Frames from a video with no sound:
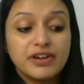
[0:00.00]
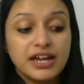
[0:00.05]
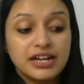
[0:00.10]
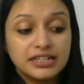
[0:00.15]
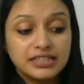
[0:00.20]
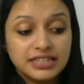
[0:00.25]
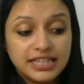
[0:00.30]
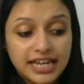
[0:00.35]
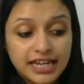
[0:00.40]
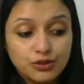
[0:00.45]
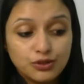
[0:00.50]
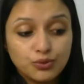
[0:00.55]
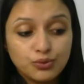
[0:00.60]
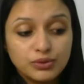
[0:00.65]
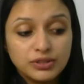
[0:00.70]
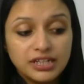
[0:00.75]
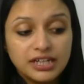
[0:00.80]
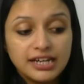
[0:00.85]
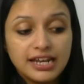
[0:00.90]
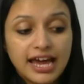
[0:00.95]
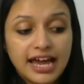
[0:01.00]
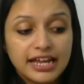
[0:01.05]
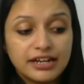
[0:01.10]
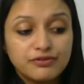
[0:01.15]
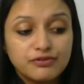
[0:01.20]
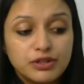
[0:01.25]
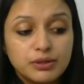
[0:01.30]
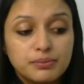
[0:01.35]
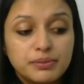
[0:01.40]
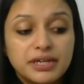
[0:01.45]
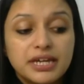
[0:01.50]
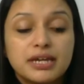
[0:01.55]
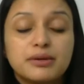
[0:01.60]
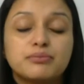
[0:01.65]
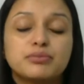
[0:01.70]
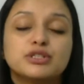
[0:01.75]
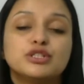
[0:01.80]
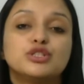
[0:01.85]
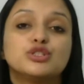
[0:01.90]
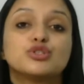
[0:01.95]
and then only lion will be
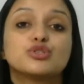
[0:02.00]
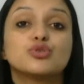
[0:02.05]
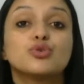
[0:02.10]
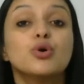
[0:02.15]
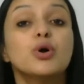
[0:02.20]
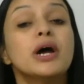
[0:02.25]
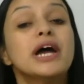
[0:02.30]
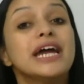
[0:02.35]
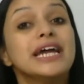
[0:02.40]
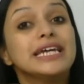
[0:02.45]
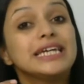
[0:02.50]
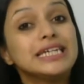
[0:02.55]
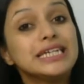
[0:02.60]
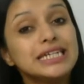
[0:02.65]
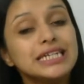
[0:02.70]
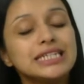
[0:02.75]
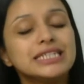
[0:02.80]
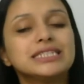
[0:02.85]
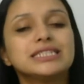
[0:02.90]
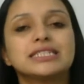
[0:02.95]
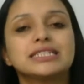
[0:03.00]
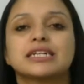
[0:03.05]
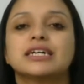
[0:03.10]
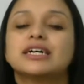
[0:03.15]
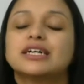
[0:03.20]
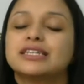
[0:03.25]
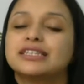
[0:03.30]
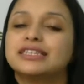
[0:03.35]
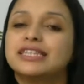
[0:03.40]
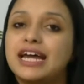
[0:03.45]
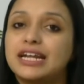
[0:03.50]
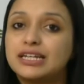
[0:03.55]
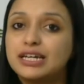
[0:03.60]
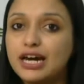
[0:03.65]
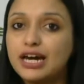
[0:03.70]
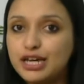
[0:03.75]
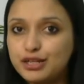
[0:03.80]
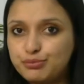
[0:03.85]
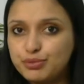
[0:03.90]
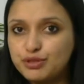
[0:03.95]
able to eat that
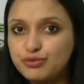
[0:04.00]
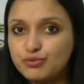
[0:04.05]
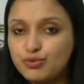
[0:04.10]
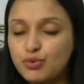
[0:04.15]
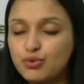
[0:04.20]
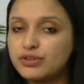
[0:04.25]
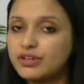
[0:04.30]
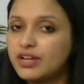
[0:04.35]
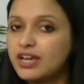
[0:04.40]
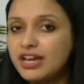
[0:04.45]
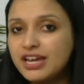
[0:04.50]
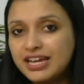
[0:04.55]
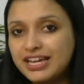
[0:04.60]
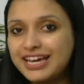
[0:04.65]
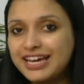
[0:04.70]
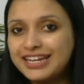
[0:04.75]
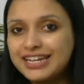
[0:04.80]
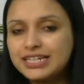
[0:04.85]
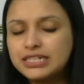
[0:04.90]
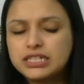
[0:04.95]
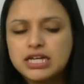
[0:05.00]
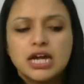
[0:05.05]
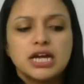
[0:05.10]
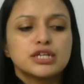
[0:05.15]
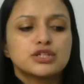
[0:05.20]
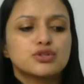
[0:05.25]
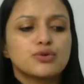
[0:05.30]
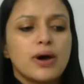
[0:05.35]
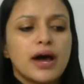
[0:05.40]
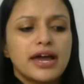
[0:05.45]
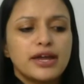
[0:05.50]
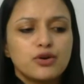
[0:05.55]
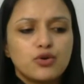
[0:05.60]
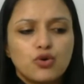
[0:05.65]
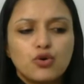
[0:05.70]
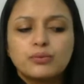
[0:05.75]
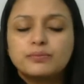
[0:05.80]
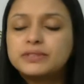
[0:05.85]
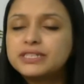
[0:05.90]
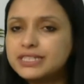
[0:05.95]
herbivore. Correct? So I
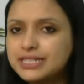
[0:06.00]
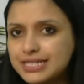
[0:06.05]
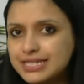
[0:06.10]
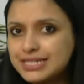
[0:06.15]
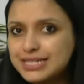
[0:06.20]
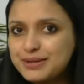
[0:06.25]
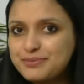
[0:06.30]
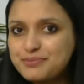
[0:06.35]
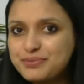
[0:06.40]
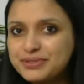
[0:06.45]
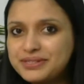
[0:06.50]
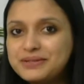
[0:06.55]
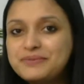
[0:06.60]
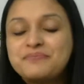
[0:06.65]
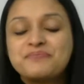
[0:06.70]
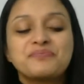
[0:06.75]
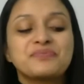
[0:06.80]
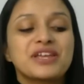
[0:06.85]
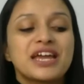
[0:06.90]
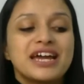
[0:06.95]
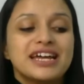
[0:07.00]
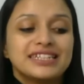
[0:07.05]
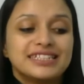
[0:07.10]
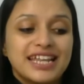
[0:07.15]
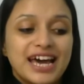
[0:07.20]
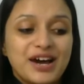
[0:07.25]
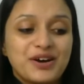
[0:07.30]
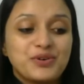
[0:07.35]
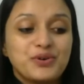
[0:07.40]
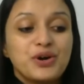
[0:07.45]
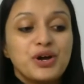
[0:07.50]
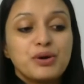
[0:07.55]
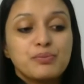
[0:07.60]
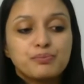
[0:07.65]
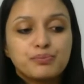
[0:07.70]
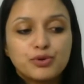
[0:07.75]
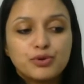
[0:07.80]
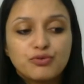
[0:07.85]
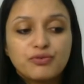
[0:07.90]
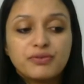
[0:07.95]
hope this is simple. Now,
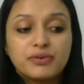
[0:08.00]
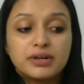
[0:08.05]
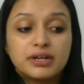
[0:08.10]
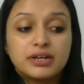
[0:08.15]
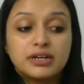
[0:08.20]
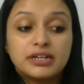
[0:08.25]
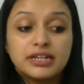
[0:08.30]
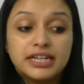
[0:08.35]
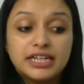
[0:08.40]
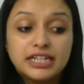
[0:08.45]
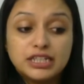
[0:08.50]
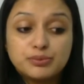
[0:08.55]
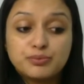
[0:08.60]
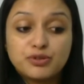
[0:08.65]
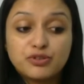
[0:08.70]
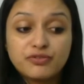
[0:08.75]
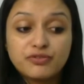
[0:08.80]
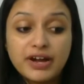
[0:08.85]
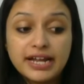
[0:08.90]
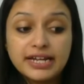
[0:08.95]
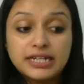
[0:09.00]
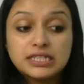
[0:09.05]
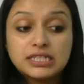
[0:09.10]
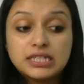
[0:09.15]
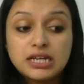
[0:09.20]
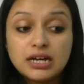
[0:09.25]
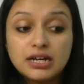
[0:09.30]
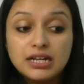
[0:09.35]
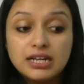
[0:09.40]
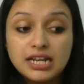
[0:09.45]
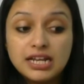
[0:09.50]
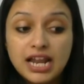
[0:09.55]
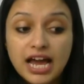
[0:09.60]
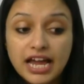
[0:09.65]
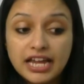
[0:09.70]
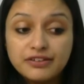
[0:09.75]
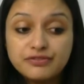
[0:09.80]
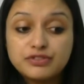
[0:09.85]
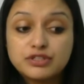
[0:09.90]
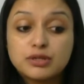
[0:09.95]
it provides a
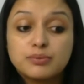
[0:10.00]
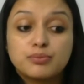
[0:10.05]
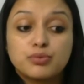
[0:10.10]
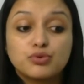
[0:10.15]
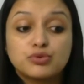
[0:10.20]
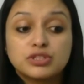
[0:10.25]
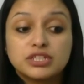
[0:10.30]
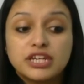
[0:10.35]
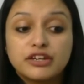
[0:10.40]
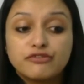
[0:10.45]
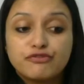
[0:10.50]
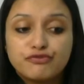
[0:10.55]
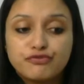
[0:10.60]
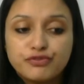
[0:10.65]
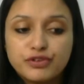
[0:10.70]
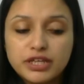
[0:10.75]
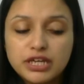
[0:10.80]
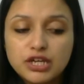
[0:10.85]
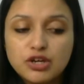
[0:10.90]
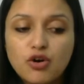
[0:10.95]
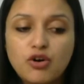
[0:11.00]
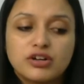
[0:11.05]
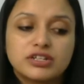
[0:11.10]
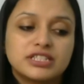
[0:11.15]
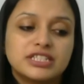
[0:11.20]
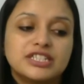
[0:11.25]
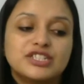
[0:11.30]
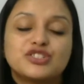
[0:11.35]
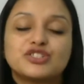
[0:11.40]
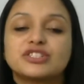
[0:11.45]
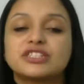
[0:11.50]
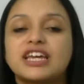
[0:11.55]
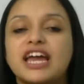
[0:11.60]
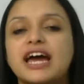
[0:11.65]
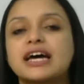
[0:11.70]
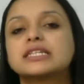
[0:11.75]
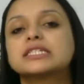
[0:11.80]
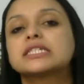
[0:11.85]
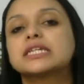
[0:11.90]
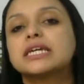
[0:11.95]
life-supporting free oxygen
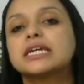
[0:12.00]
gas